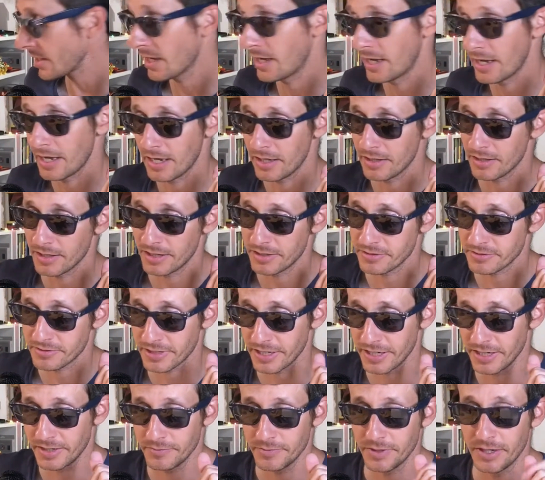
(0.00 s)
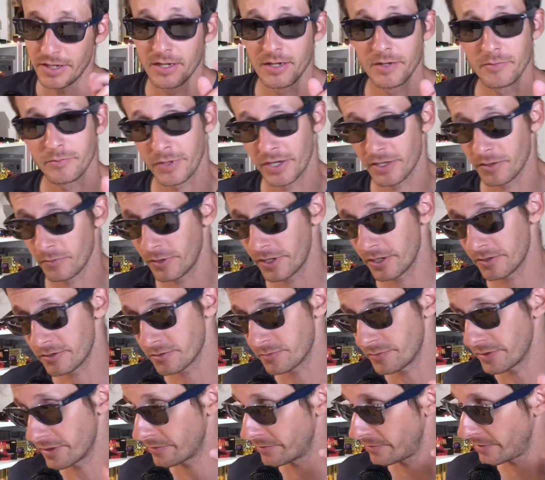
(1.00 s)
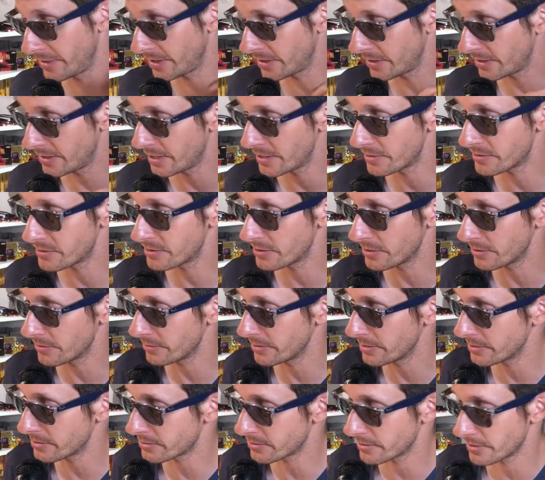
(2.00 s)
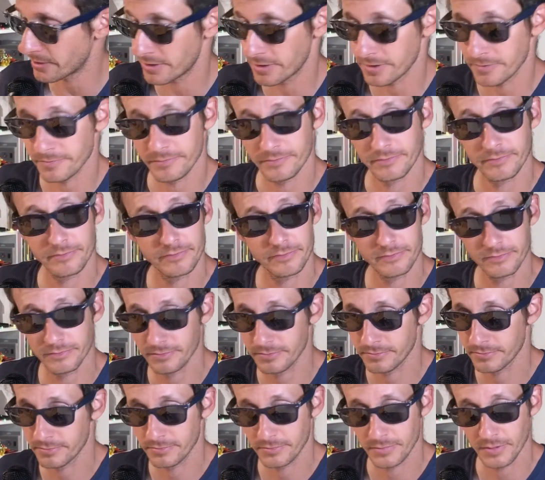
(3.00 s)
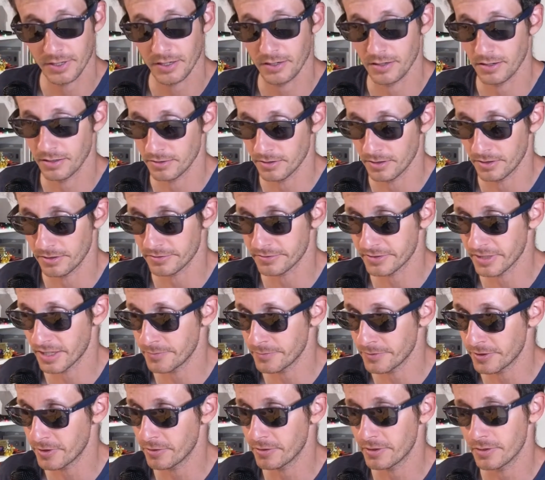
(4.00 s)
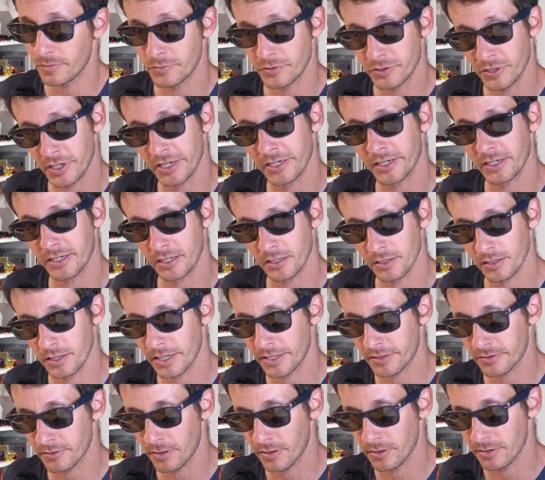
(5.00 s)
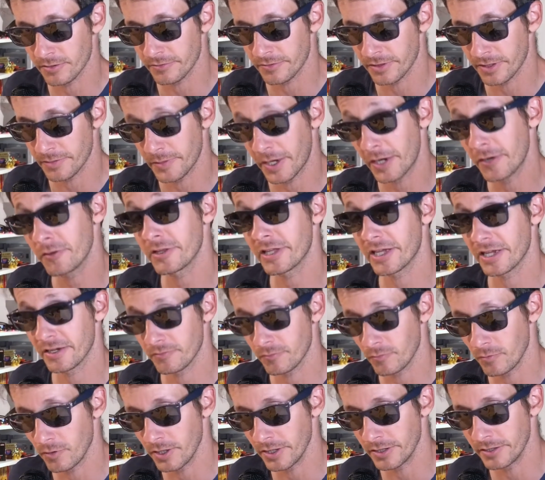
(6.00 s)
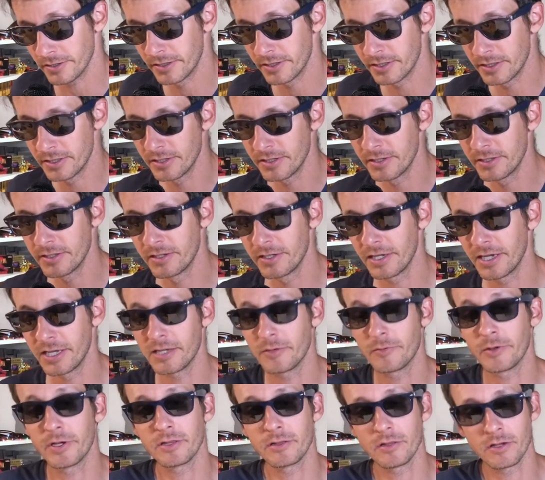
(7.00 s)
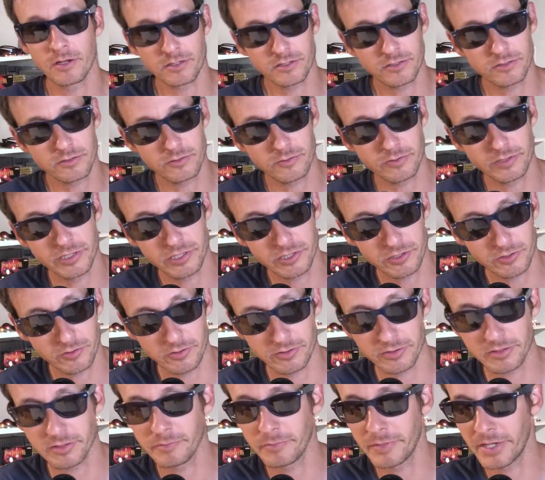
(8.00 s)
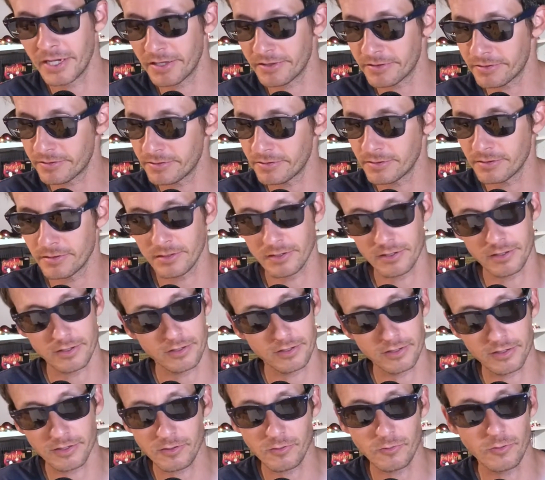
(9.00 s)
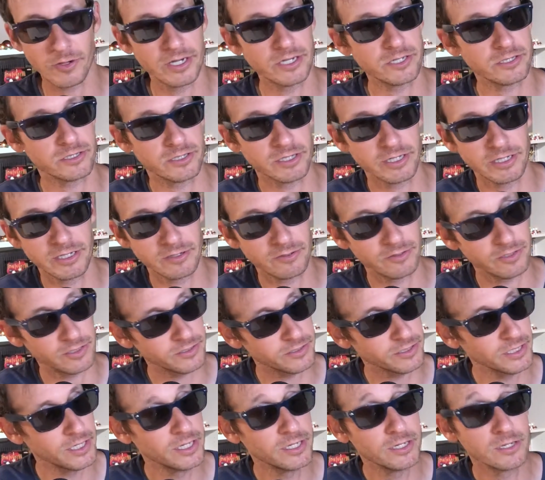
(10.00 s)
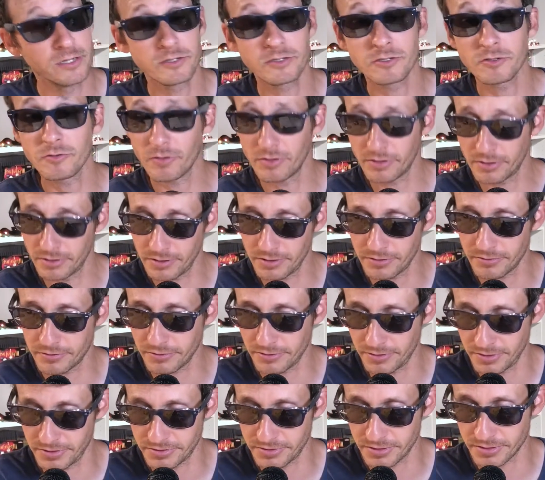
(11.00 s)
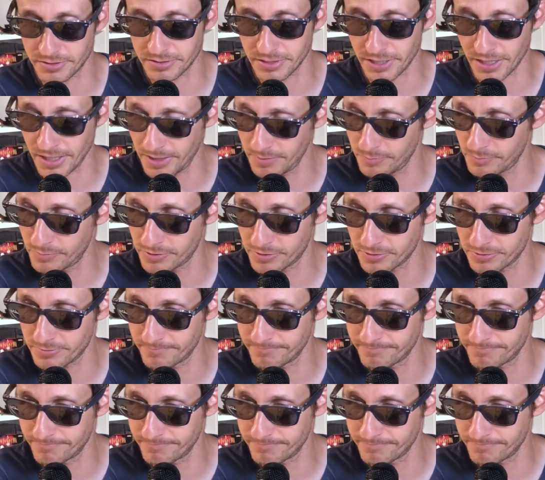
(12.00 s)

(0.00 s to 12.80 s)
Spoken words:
LS game. By the way, I was a big fan of that series a long time ago, and I'm trying to collect all of them. I only have one. Anyway, long story short, the math equation here is 236 games,